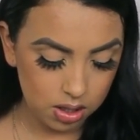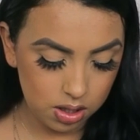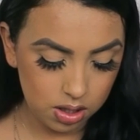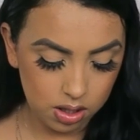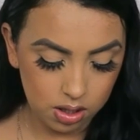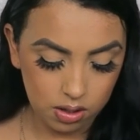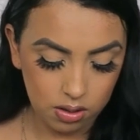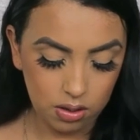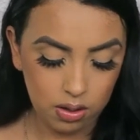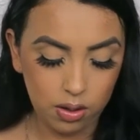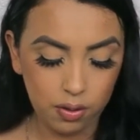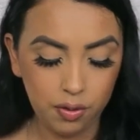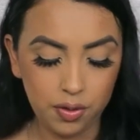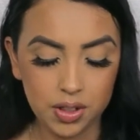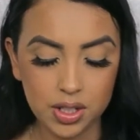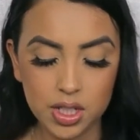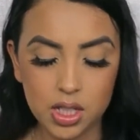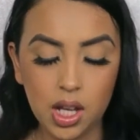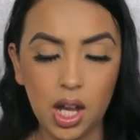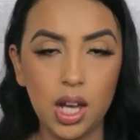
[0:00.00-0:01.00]
So the
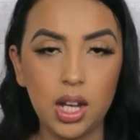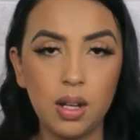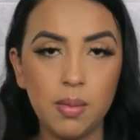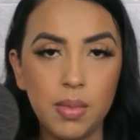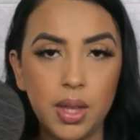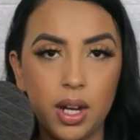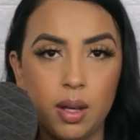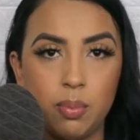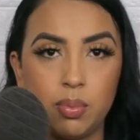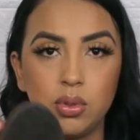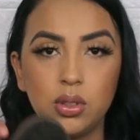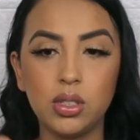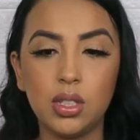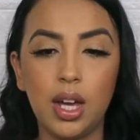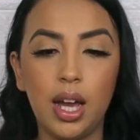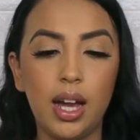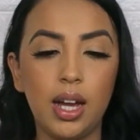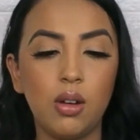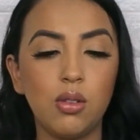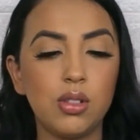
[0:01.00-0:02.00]
first item that I pulled
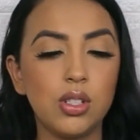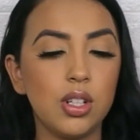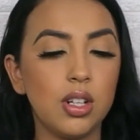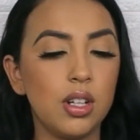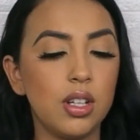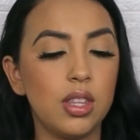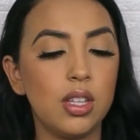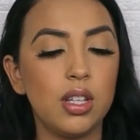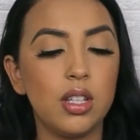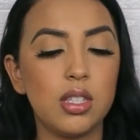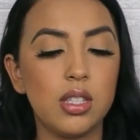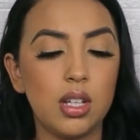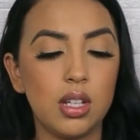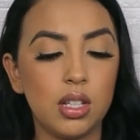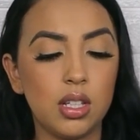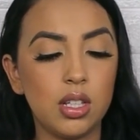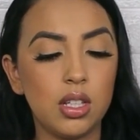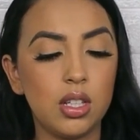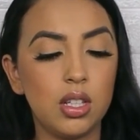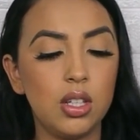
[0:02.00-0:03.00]
out are these
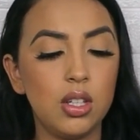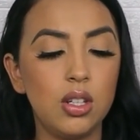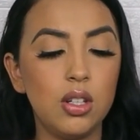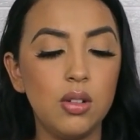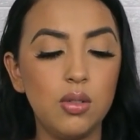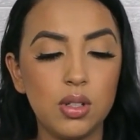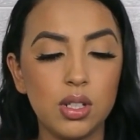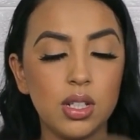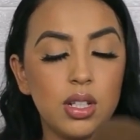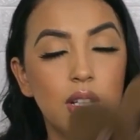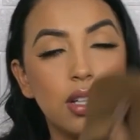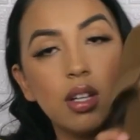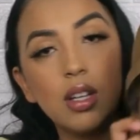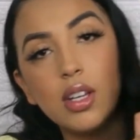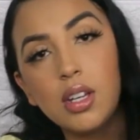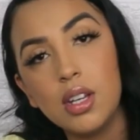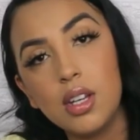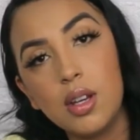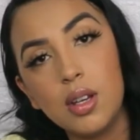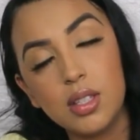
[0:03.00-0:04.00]
cute
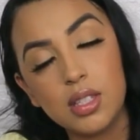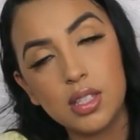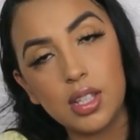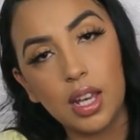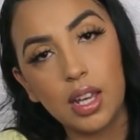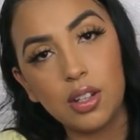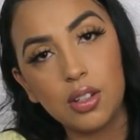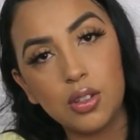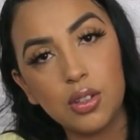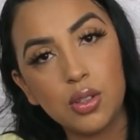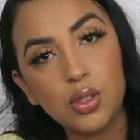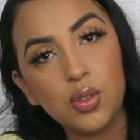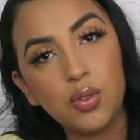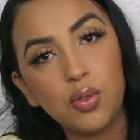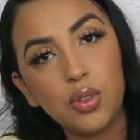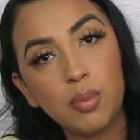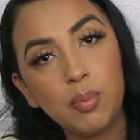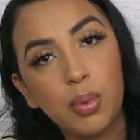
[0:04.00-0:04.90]
sandals for